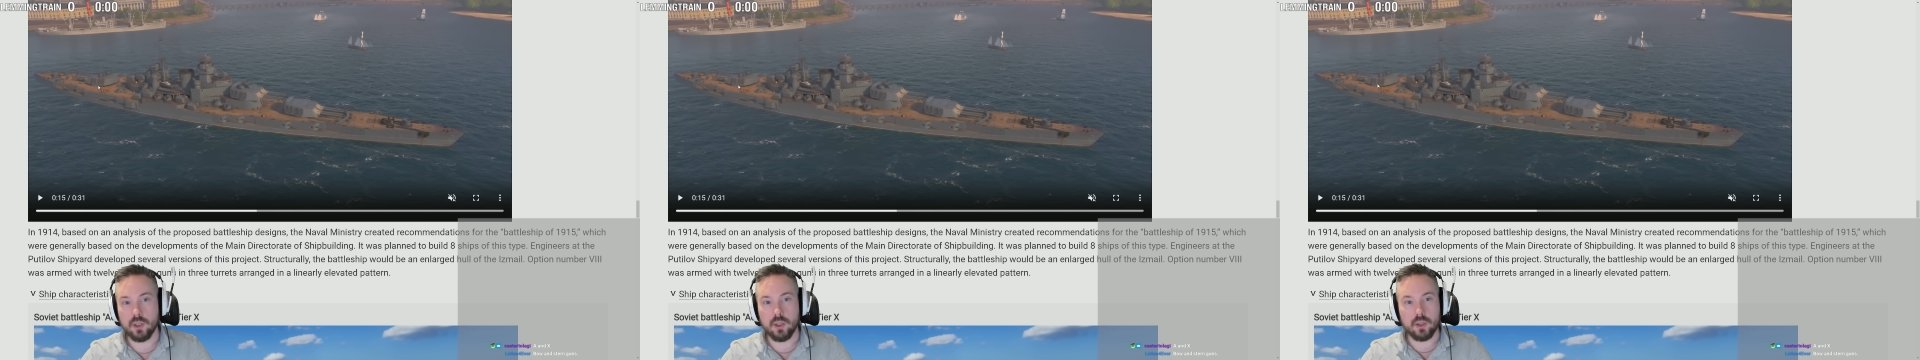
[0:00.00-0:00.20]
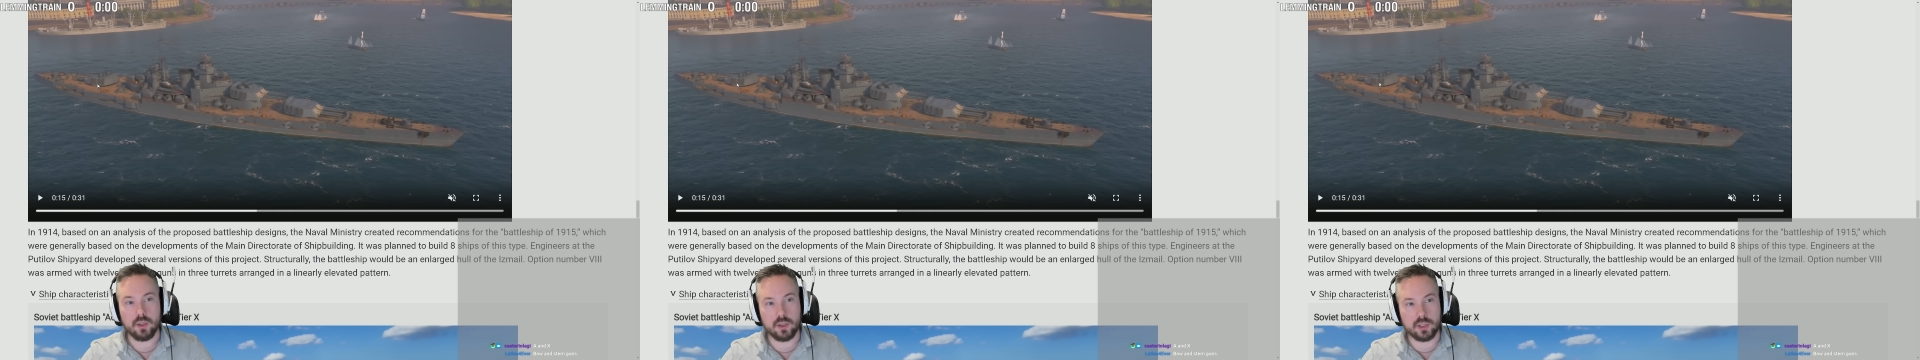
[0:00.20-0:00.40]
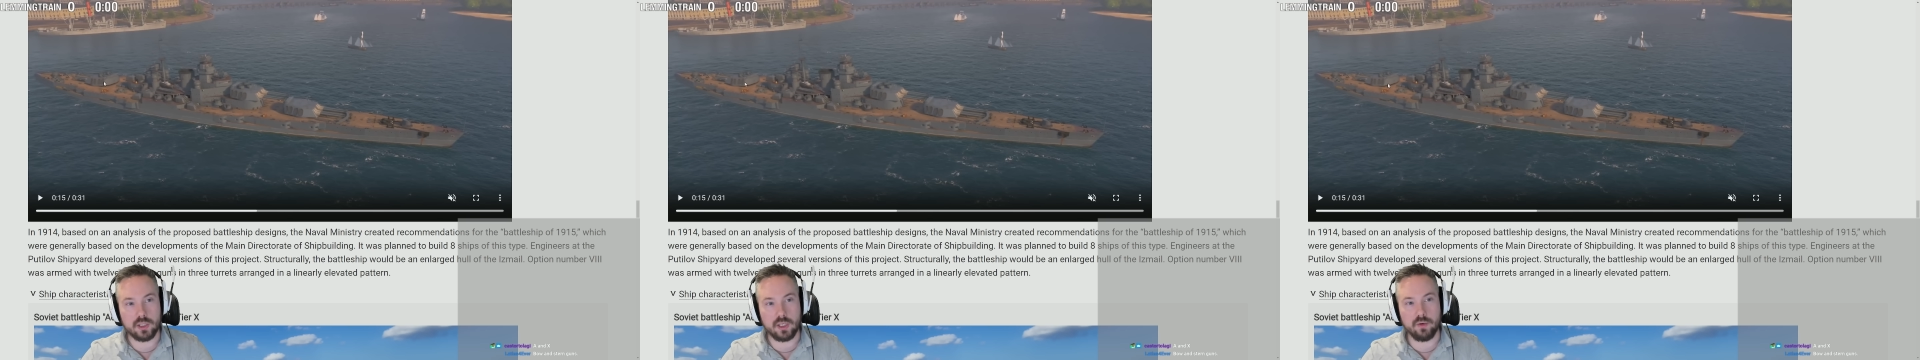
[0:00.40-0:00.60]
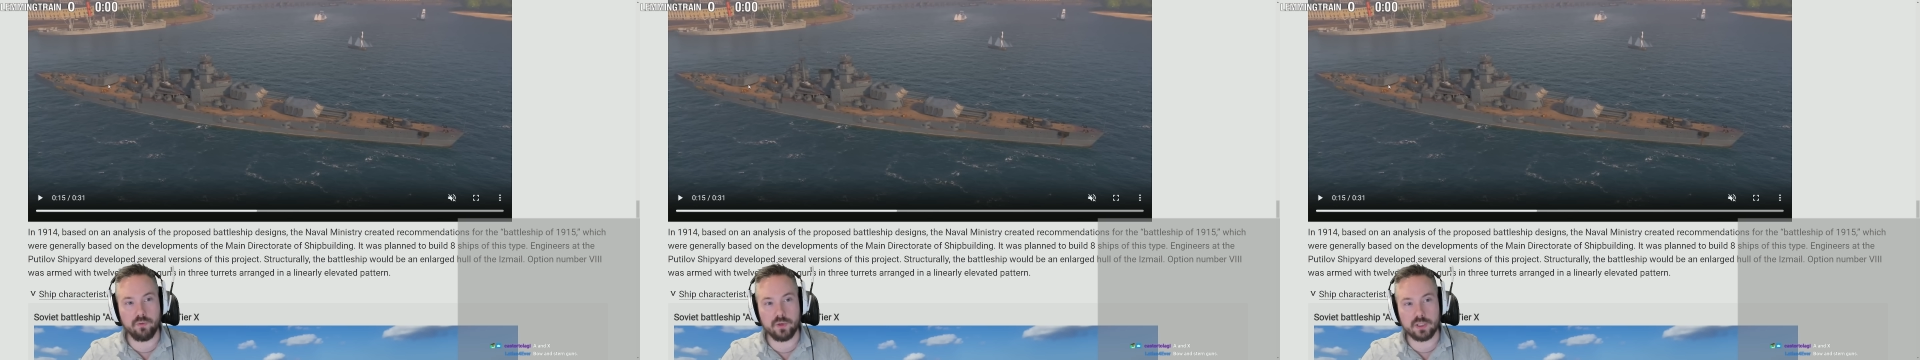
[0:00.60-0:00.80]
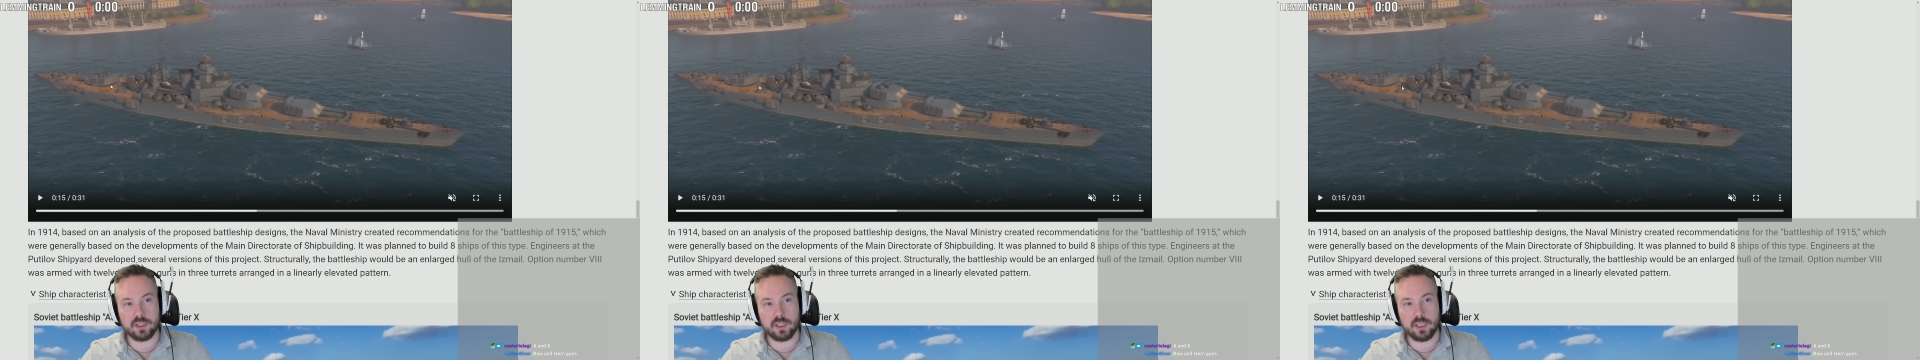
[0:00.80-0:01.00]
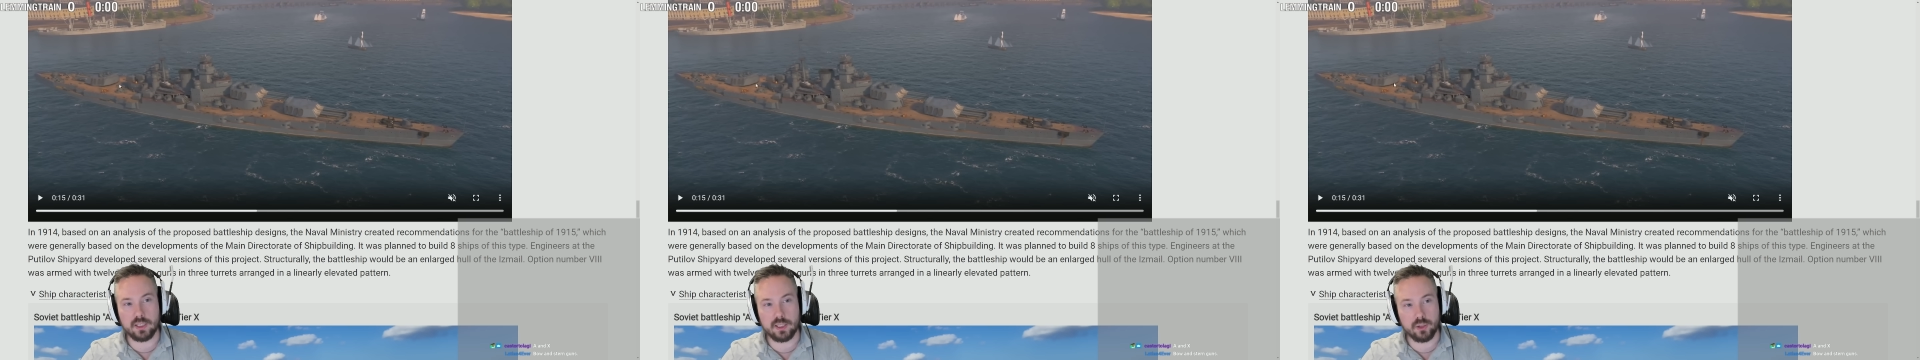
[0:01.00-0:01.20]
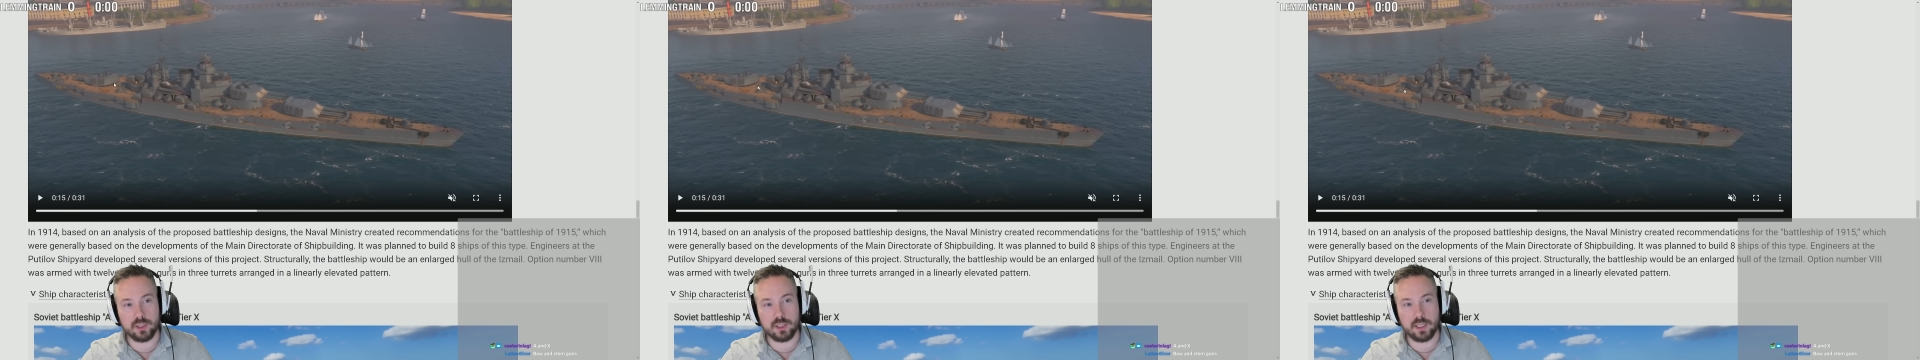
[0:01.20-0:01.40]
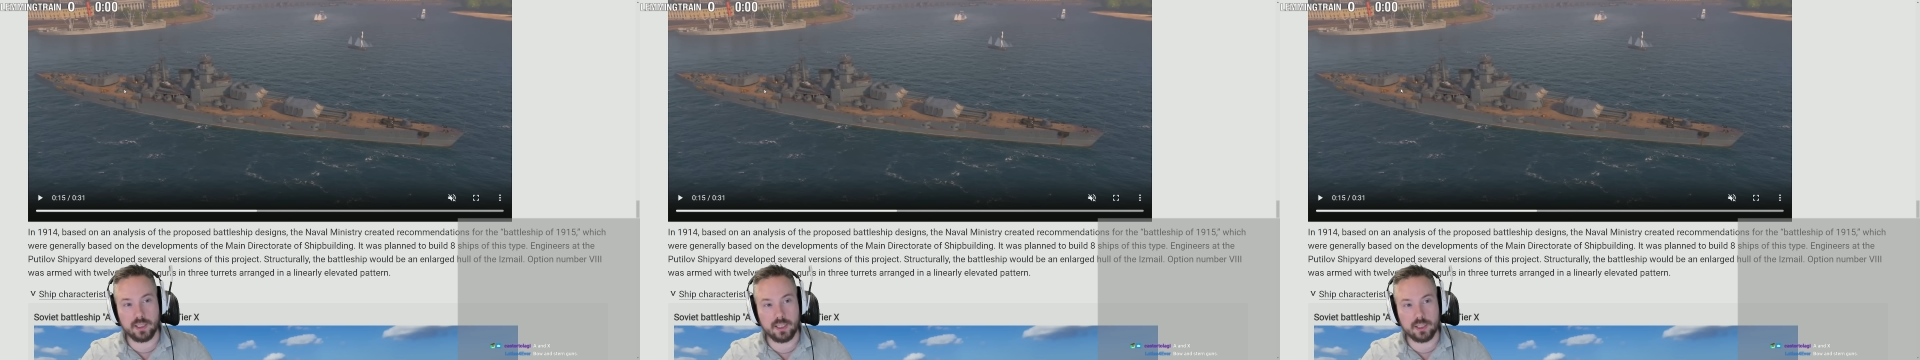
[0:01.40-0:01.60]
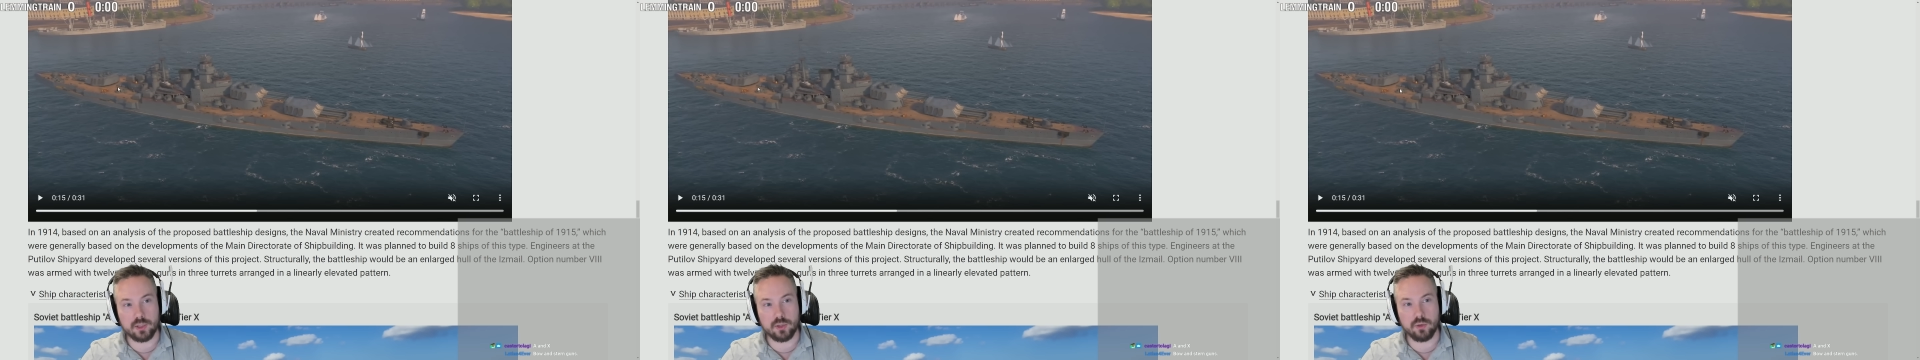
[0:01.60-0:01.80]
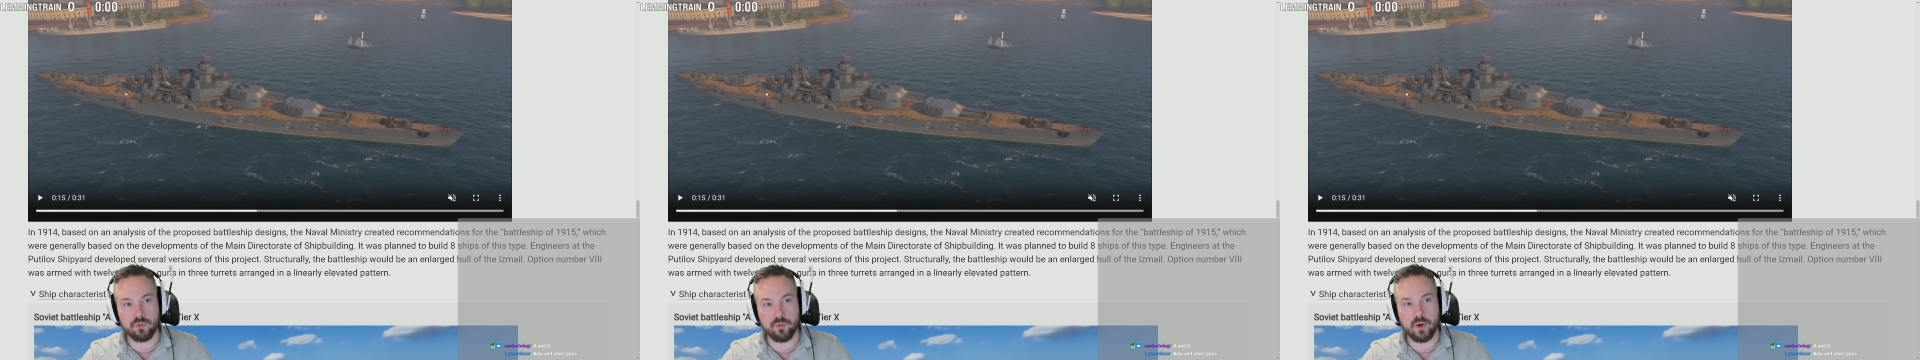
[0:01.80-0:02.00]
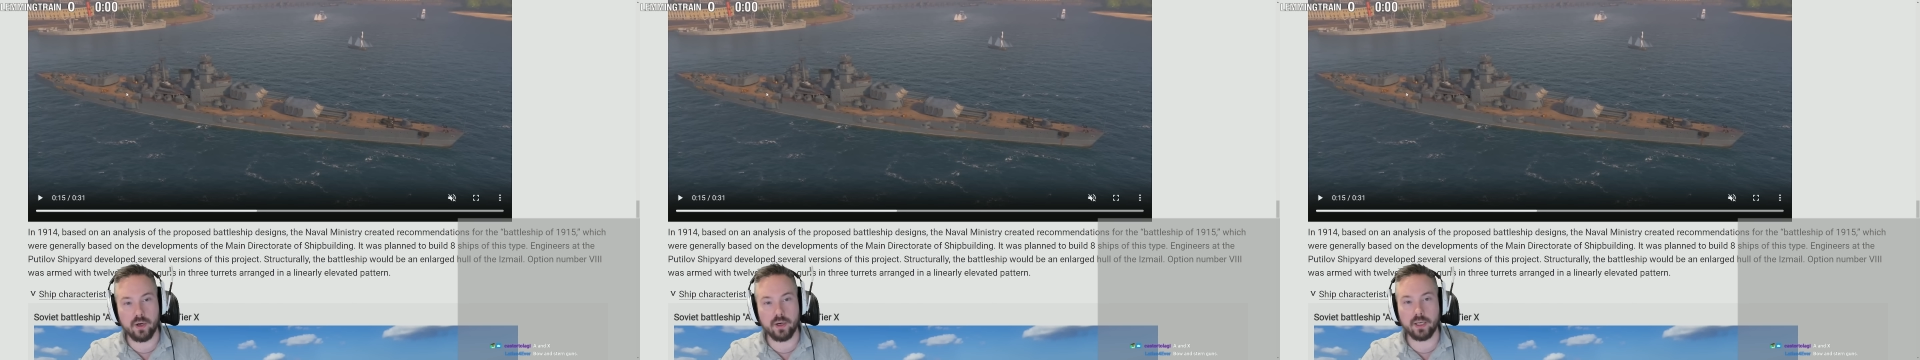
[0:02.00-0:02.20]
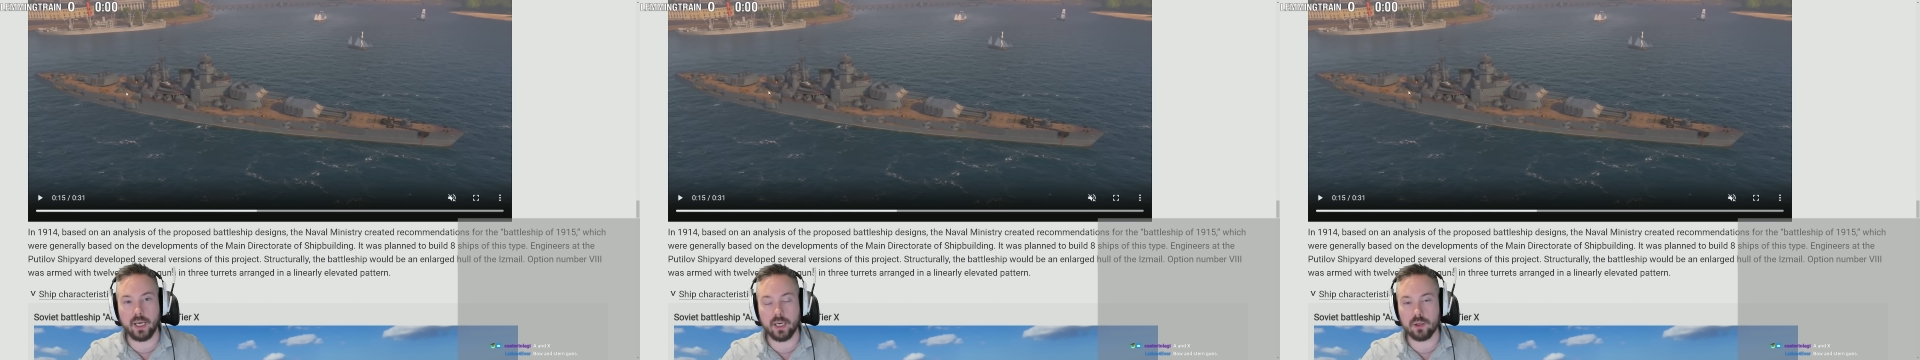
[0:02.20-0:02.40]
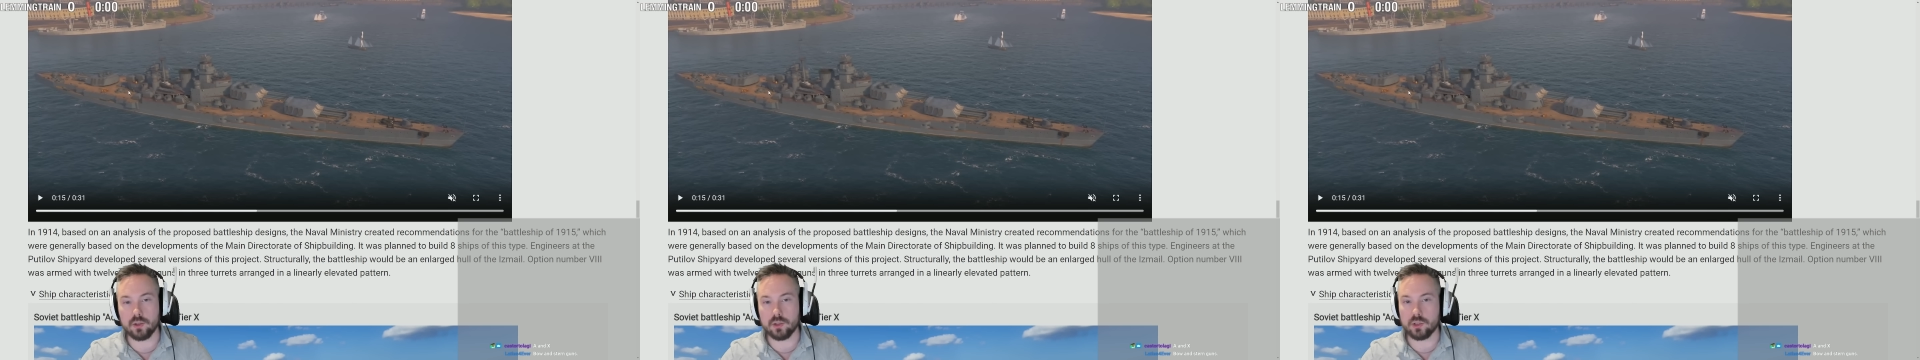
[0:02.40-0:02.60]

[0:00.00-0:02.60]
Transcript: because if it looks like it has good firing angles,